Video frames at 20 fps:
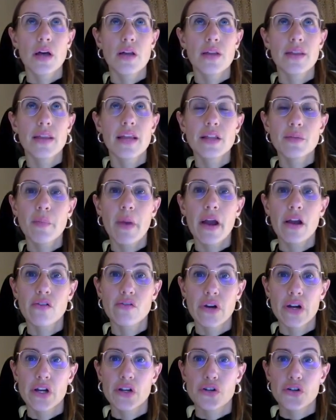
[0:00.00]
net
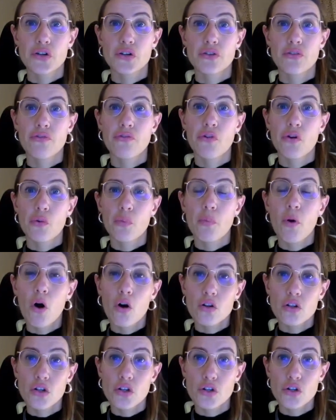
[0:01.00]
migration for
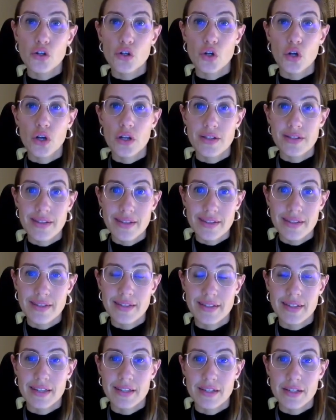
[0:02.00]
Polish
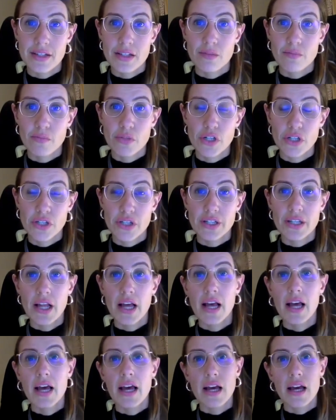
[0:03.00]
citizens in Britain
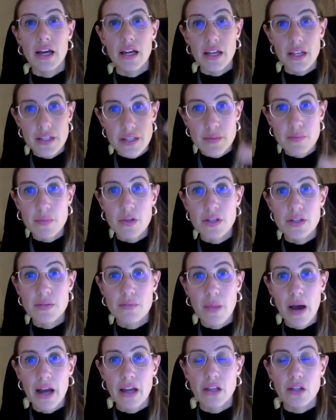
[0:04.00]
is
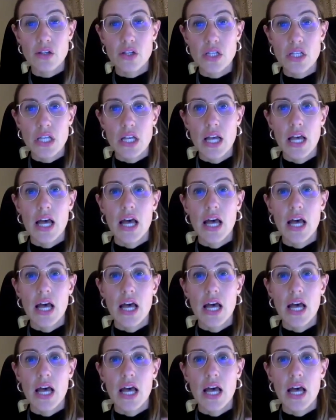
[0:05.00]
minus.